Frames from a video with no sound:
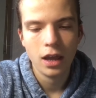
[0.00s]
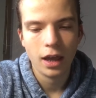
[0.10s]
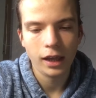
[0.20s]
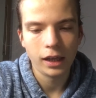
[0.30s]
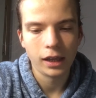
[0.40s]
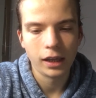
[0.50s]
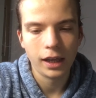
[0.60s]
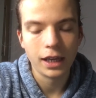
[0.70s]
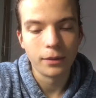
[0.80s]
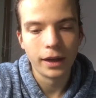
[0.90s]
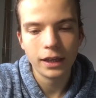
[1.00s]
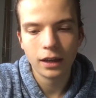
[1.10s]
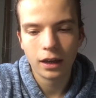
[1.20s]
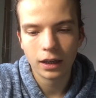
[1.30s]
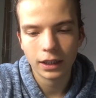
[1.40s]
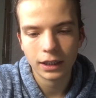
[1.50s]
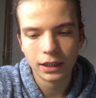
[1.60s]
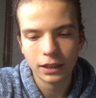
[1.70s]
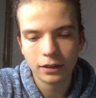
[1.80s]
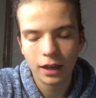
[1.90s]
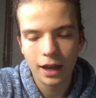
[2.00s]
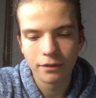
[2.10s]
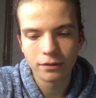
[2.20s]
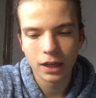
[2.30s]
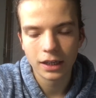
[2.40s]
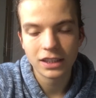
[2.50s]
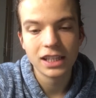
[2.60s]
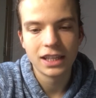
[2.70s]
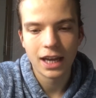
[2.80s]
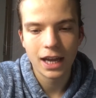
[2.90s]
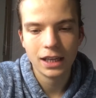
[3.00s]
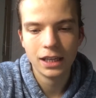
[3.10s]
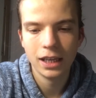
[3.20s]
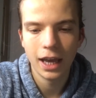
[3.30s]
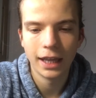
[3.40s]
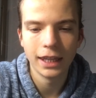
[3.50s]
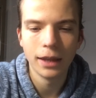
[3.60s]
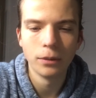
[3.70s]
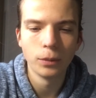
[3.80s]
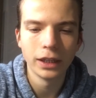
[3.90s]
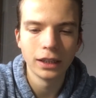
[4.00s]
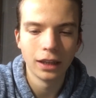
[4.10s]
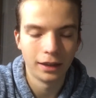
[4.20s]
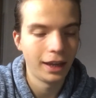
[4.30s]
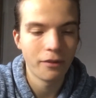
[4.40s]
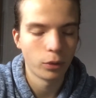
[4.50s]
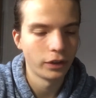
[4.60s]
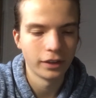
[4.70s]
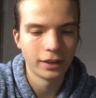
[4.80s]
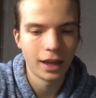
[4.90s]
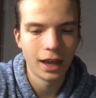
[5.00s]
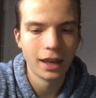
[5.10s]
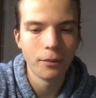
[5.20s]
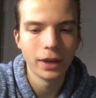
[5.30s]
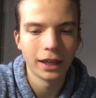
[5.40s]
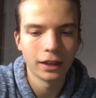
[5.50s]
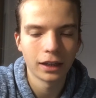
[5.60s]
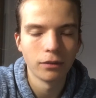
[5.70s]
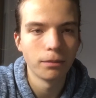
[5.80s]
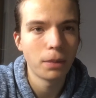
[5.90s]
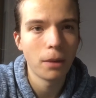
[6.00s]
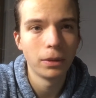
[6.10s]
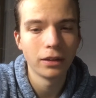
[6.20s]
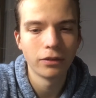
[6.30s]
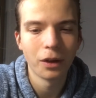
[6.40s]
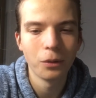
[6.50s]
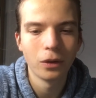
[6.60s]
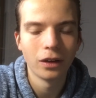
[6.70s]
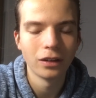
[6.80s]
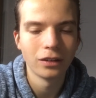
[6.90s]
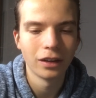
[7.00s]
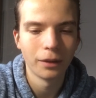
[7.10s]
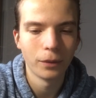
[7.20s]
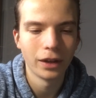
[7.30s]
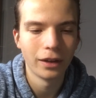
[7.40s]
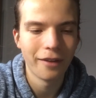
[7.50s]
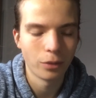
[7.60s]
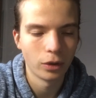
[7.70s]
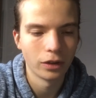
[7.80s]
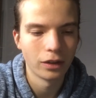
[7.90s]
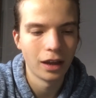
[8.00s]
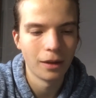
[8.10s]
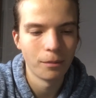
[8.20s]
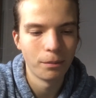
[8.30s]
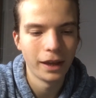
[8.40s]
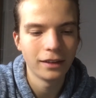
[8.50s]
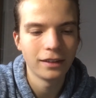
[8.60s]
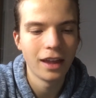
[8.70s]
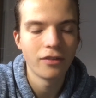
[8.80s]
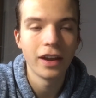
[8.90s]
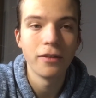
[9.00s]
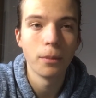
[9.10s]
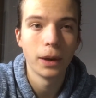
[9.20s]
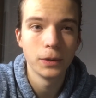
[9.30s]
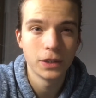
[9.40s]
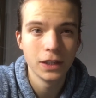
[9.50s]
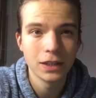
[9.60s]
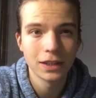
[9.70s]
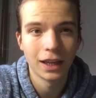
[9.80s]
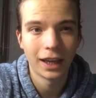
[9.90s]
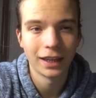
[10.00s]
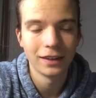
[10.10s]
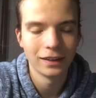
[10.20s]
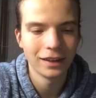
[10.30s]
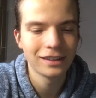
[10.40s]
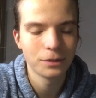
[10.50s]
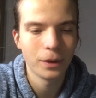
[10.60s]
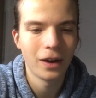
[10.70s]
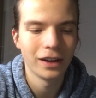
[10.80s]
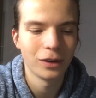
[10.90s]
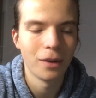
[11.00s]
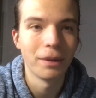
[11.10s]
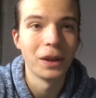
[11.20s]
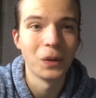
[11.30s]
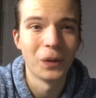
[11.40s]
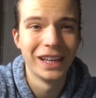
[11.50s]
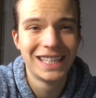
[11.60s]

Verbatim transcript: Uh, anyway, I had I did that, and then we and everyone did that, and then we had like a public vote, uh, like where everyone um, picked their favorite posters, and this is where I got a bit annoyed.